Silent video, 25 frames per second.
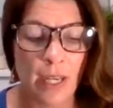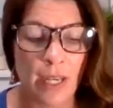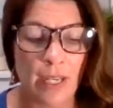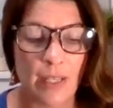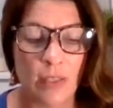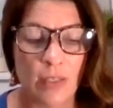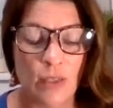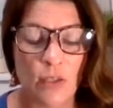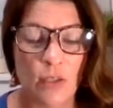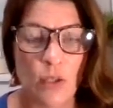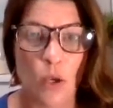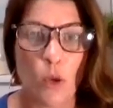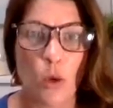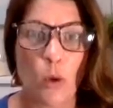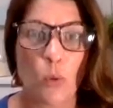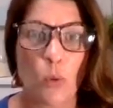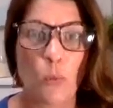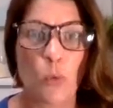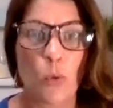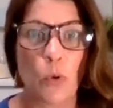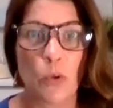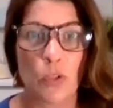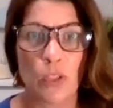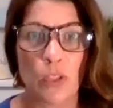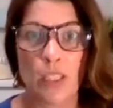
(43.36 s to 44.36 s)
And
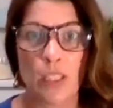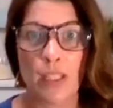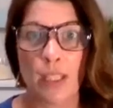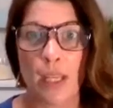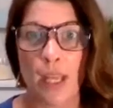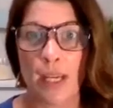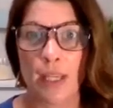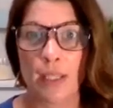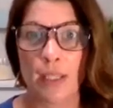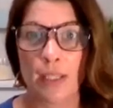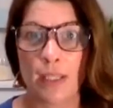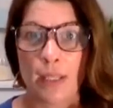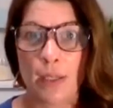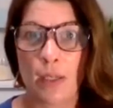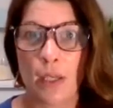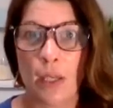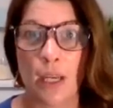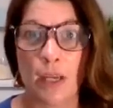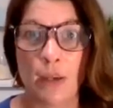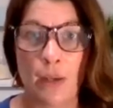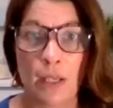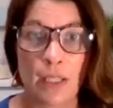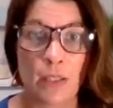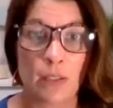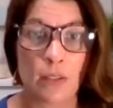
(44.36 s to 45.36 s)
so more than
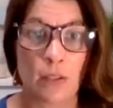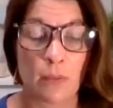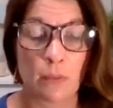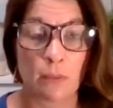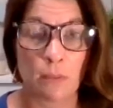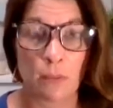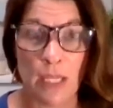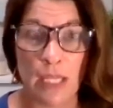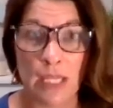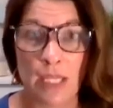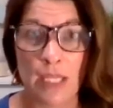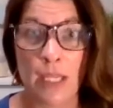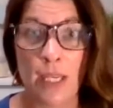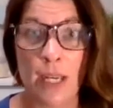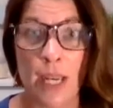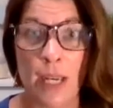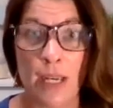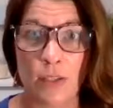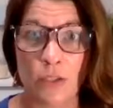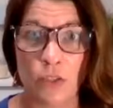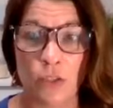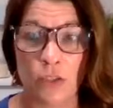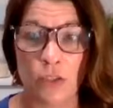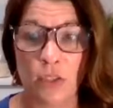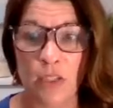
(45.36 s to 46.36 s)
likely, either me
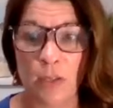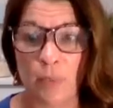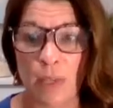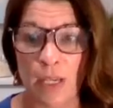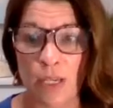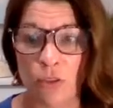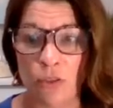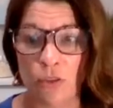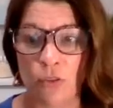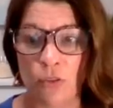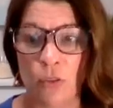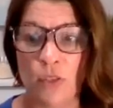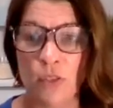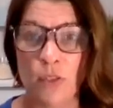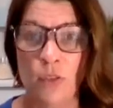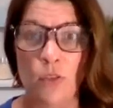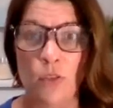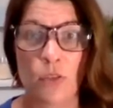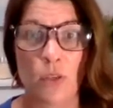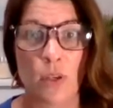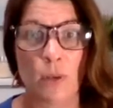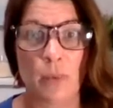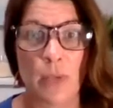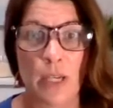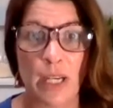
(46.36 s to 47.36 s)
as your specialist
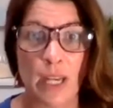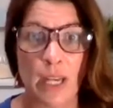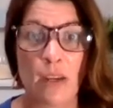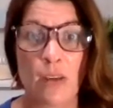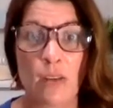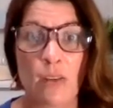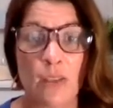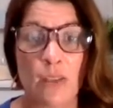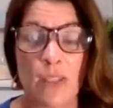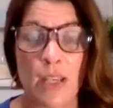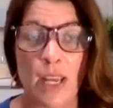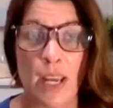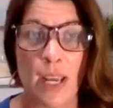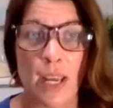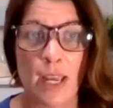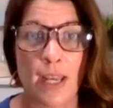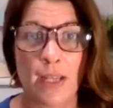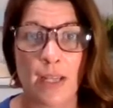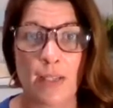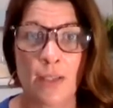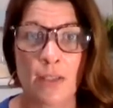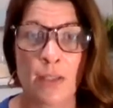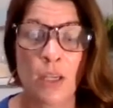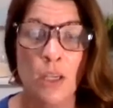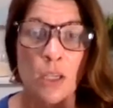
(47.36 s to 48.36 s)
or someone else
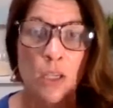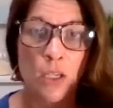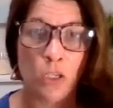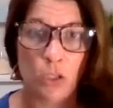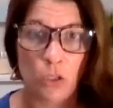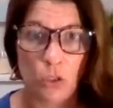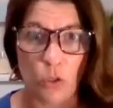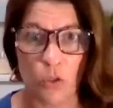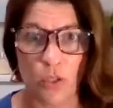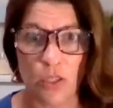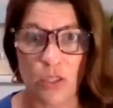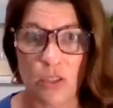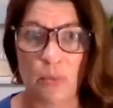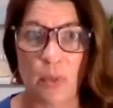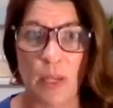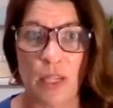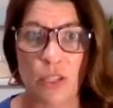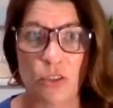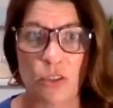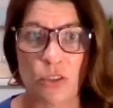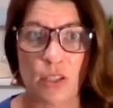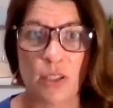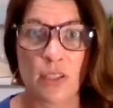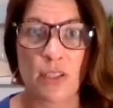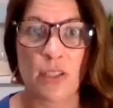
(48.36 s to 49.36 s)
as your
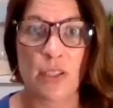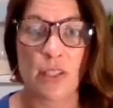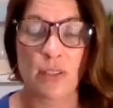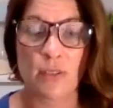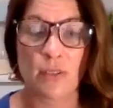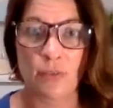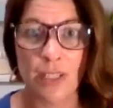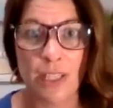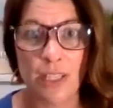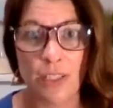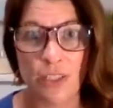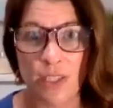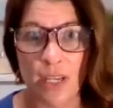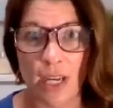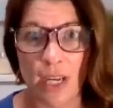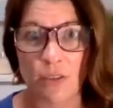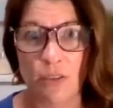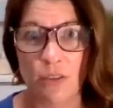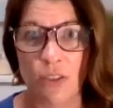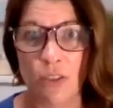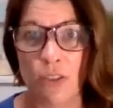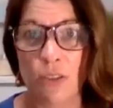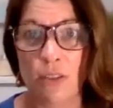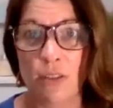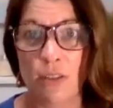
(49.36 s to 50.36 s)
specialist has reached
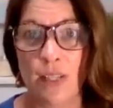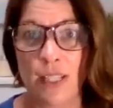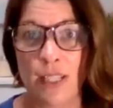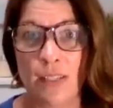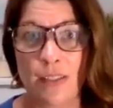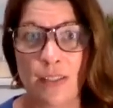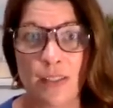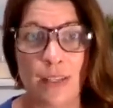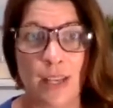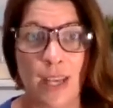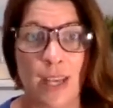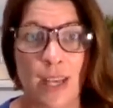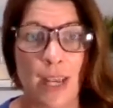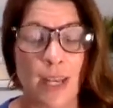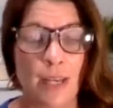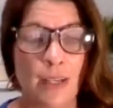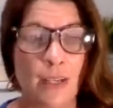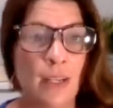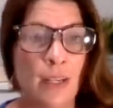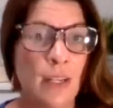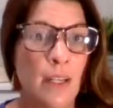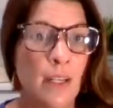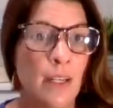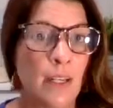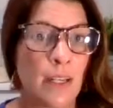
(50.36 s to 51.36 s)
out to you and said,
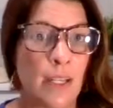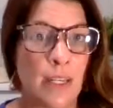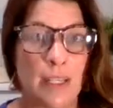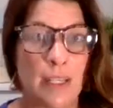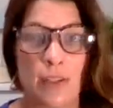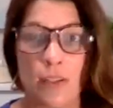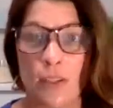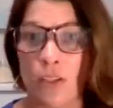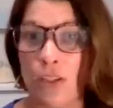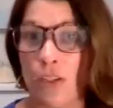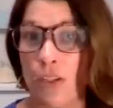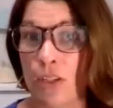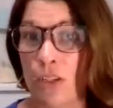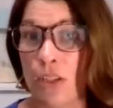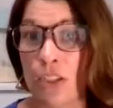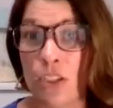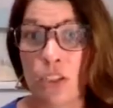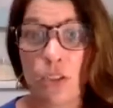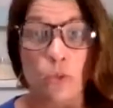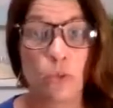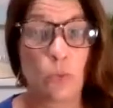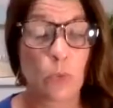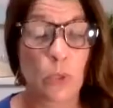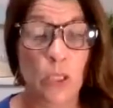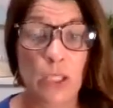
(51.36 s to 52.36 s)
either
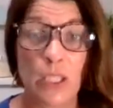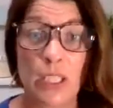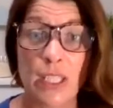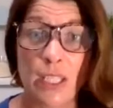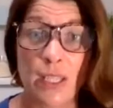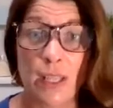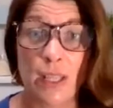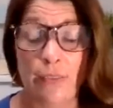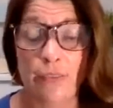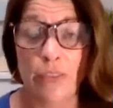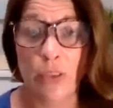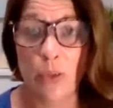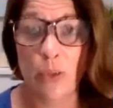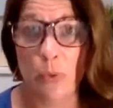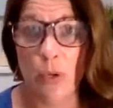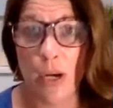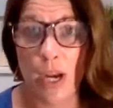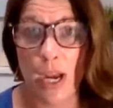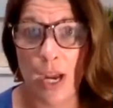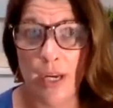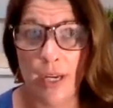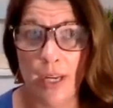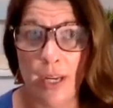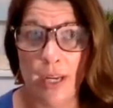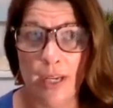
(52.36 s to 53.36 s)
you really love the
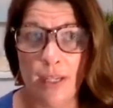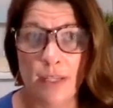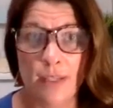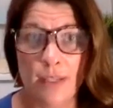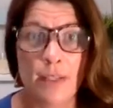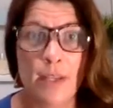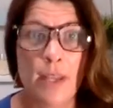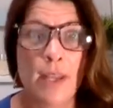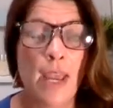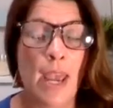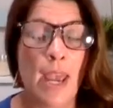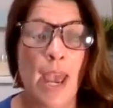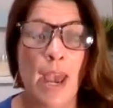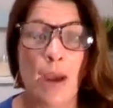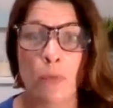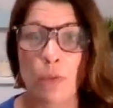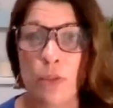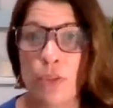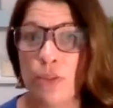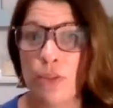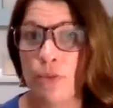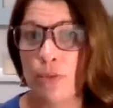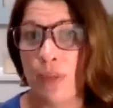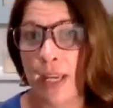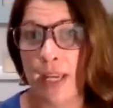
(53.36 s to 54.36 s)
products, how
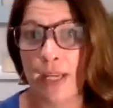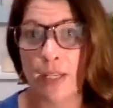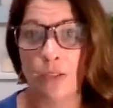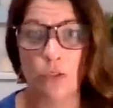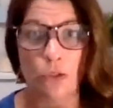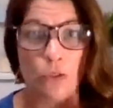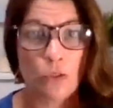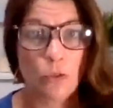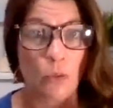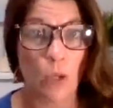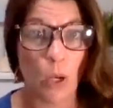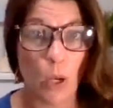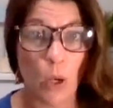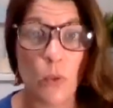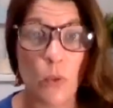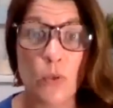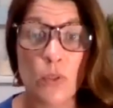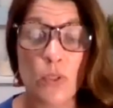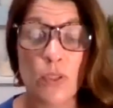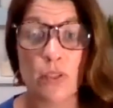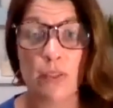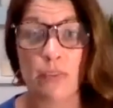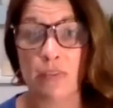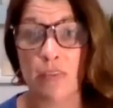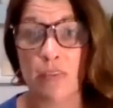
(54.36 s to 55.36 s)
would you like to
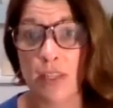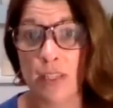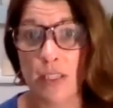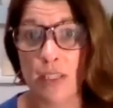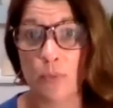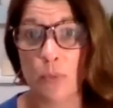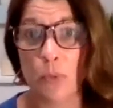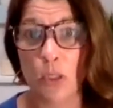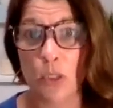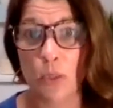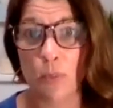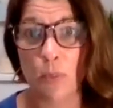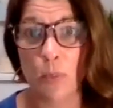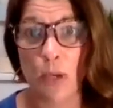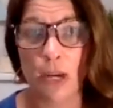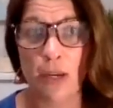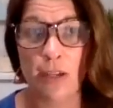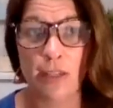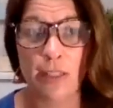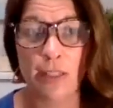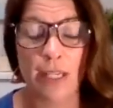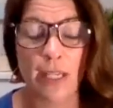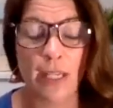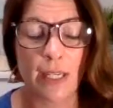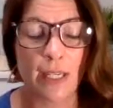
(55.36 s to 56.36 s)
host a Facebook
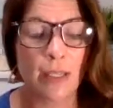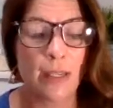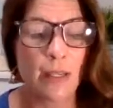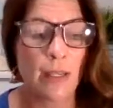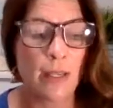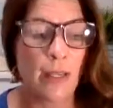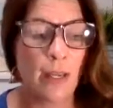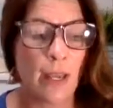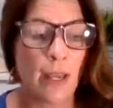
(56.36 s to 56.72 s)
party